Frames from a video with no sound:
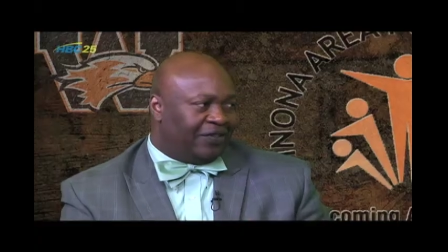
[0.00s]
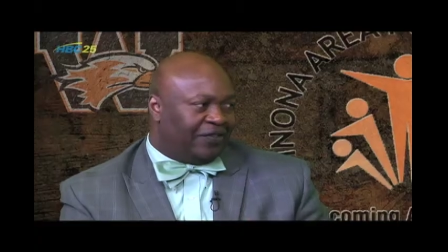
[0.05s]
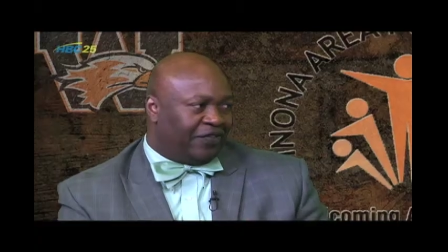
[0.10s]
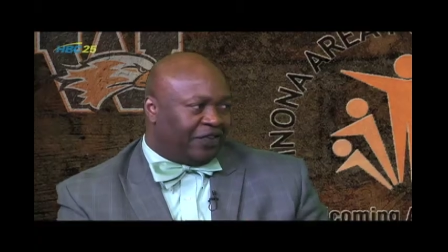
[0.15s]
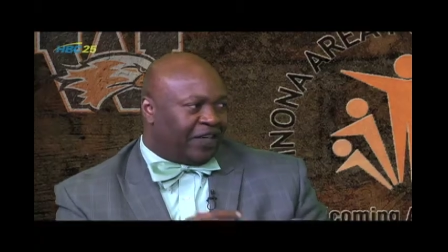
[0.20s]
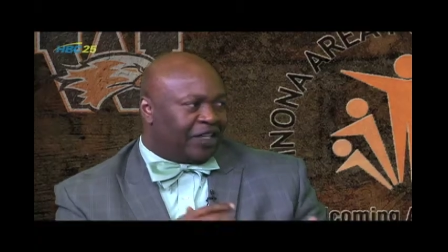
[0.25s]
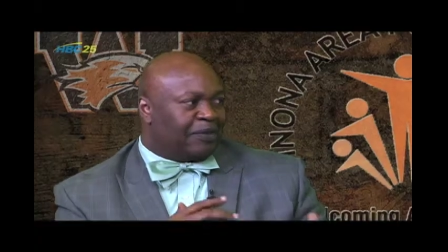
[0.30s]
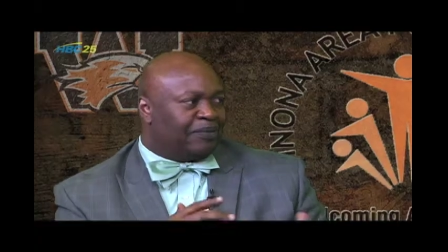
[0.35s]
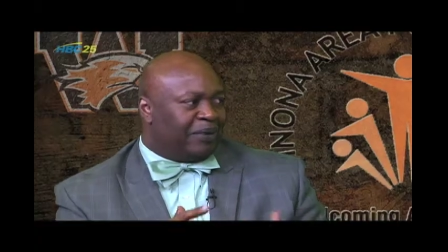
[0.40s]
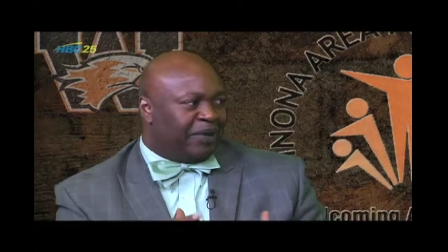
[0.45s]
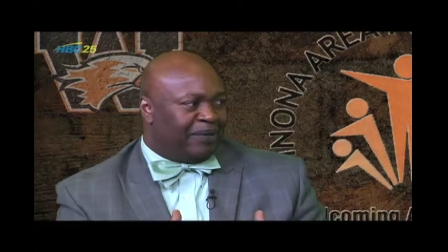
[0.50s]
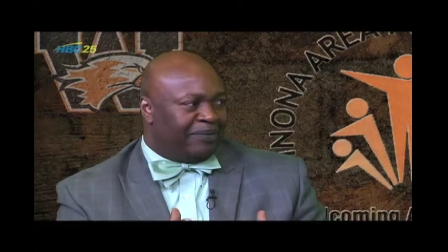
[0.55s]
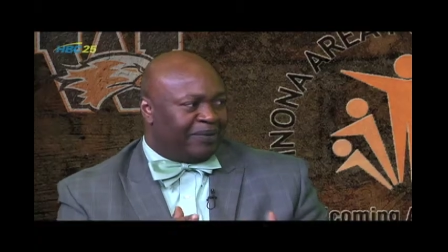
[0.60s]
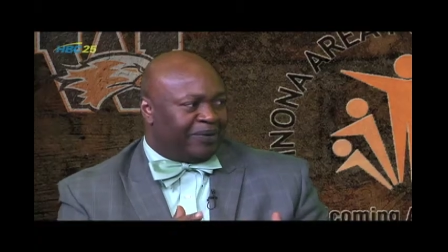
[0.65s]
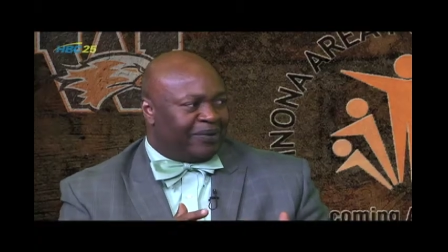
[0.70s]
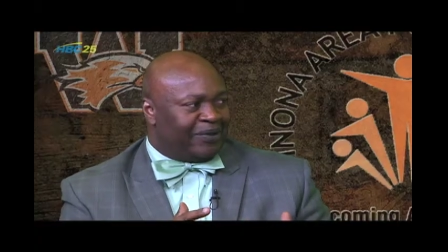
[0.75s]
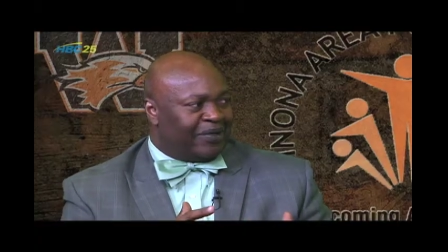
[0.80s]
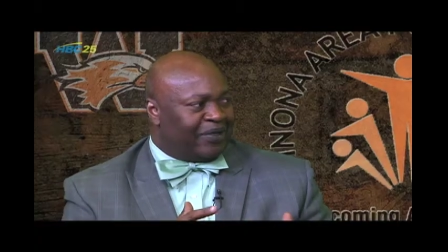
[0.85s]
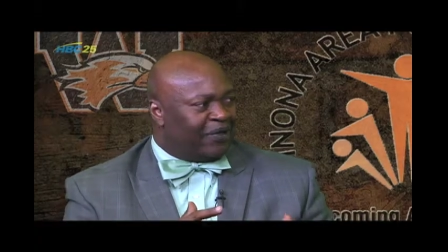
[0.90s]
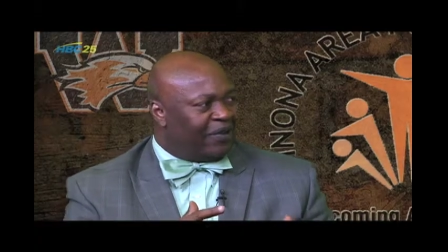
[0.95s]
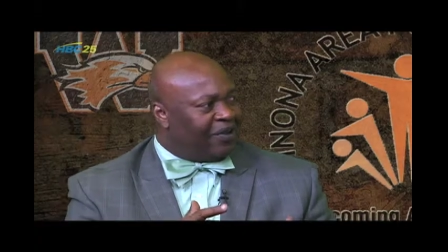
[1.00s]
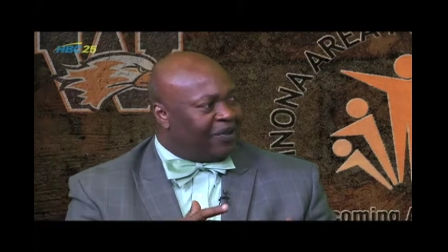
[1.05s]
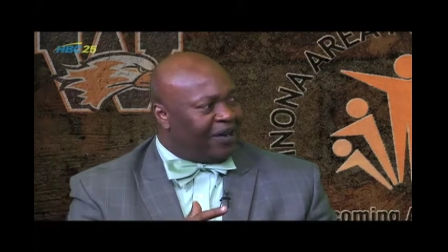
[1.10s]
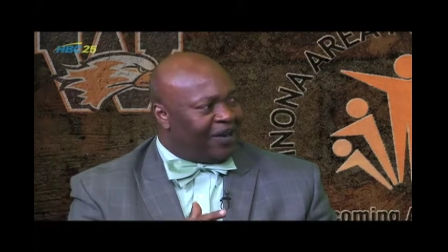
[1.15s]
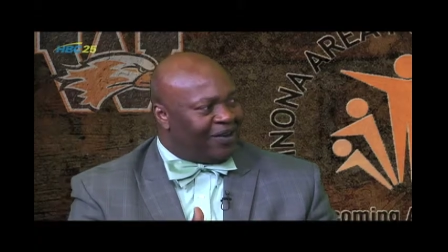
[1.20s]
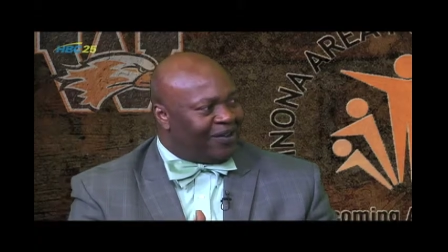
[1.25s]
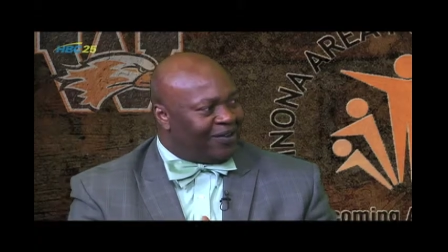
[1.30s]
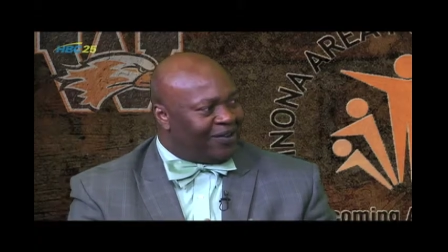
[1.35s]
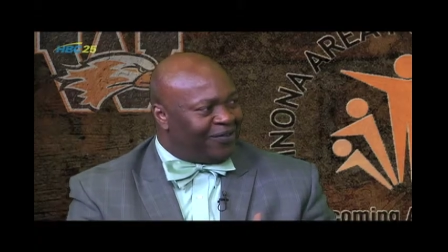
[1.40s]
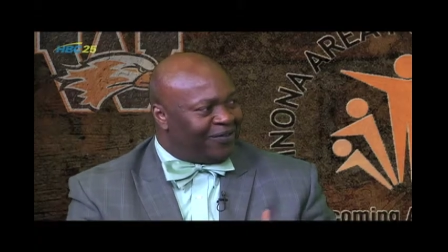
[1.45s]
affects people. So mm -hmm.
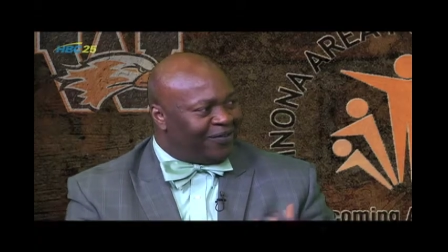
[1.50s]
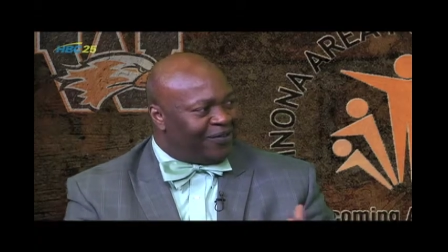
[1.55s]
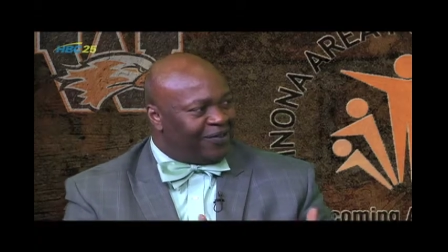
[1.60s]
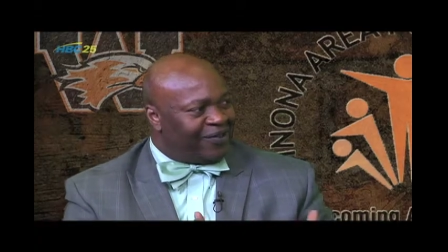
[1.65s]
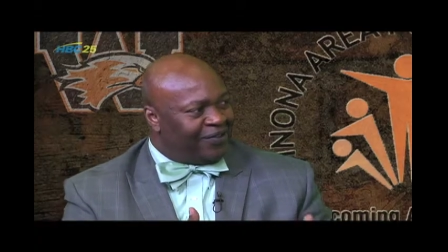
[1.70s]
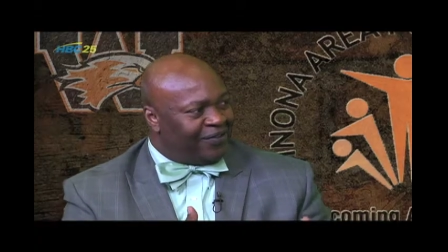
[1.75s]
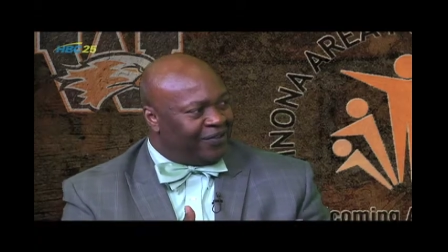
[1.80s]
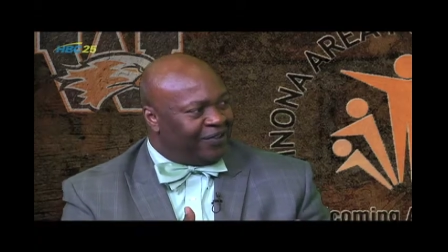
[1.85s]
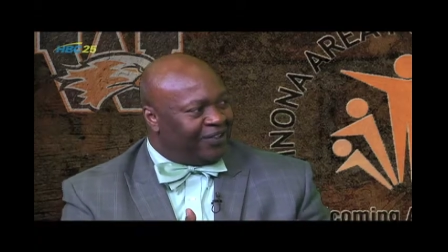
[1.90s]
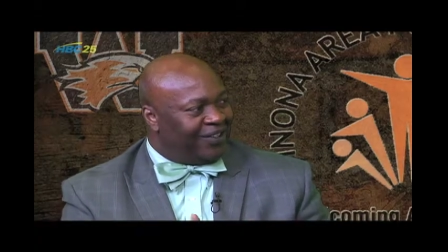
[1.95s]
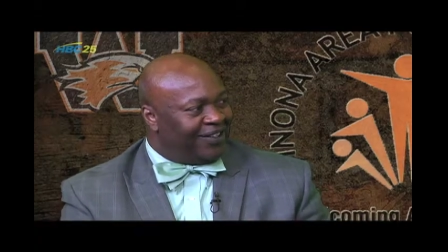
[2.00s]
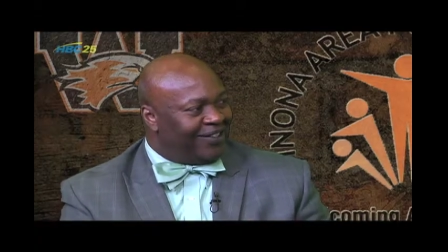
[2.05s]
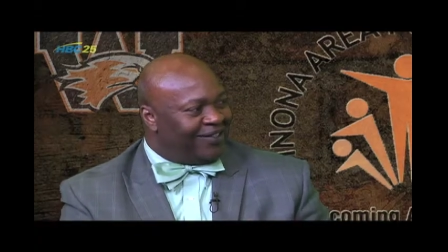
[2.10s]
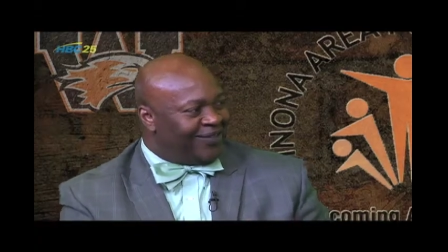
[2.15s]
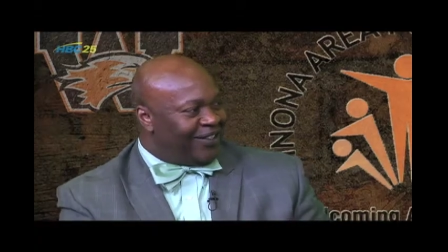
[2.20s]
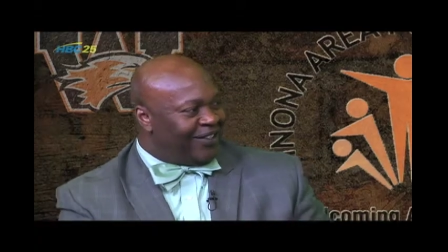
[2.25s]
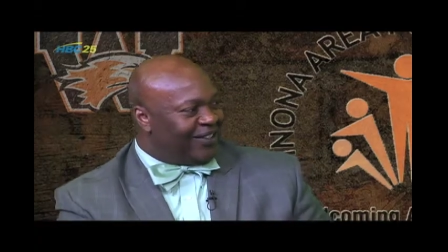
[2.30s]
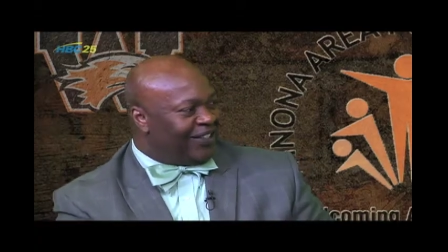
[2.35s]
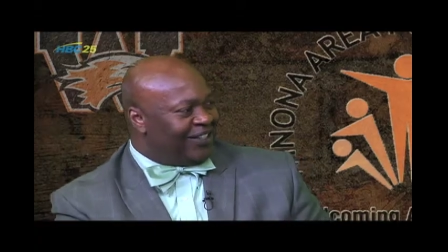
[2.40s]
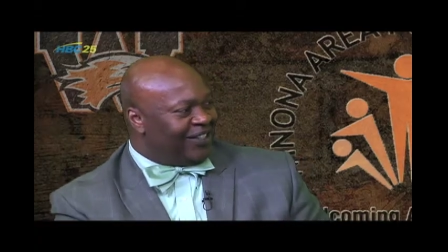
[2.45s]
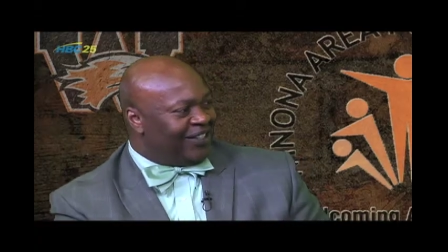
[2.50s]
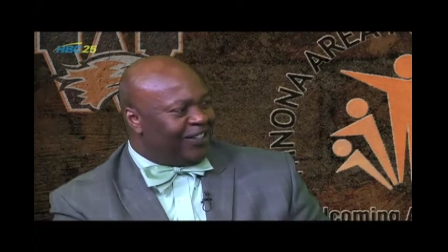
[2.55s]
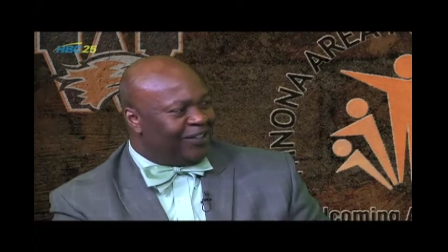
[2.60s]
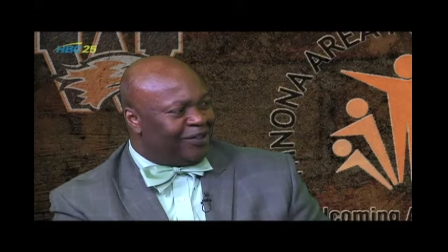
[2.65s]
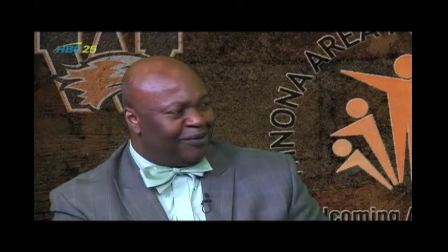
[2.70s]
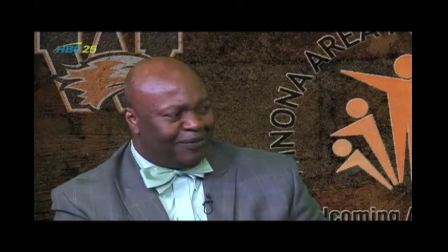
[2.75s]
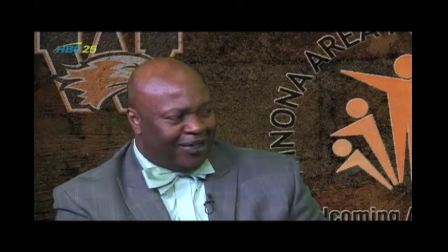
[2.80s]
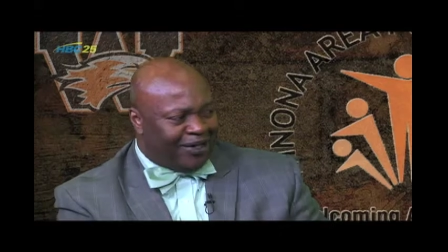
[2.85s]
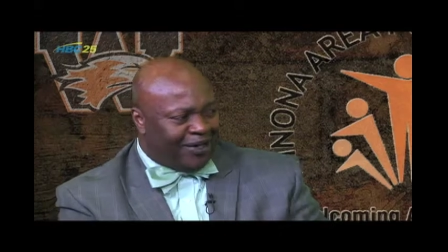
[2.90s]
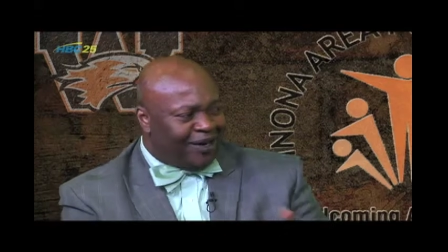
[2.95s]
how are folks feeling about the change?
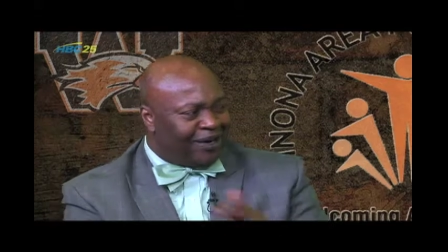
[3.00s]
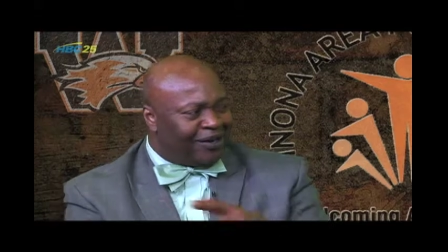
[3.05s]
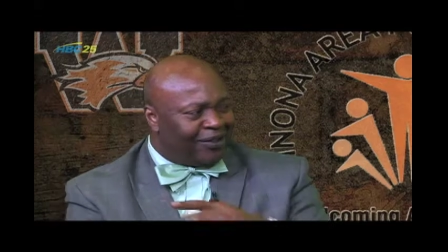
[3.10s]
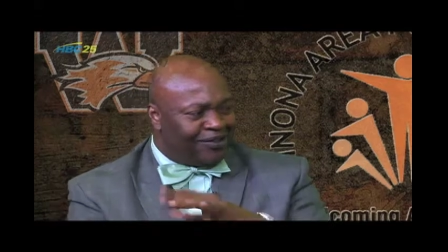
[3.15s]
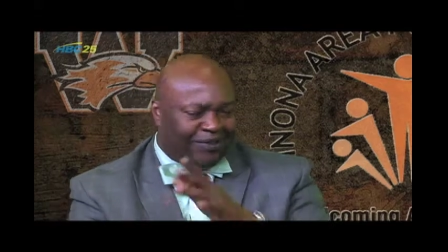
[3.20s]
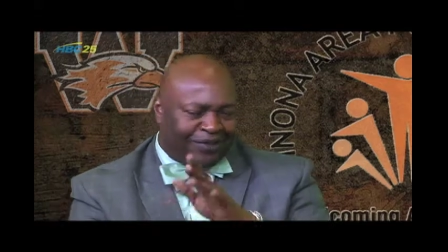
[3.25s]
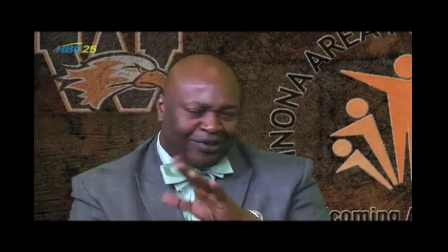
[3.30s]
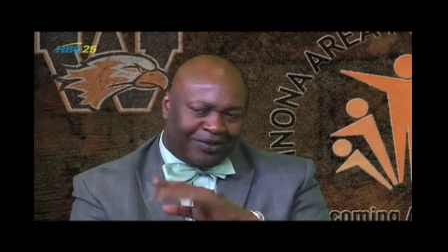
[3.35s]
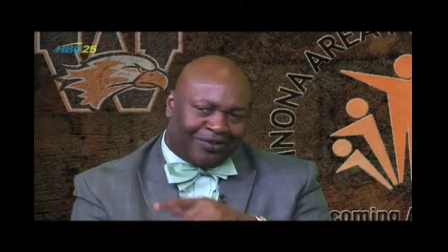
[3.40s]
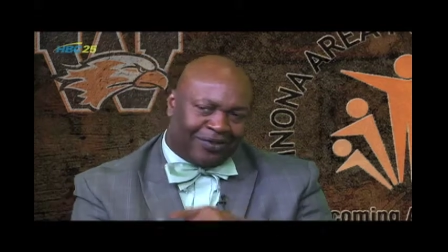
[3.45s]
Be honest with the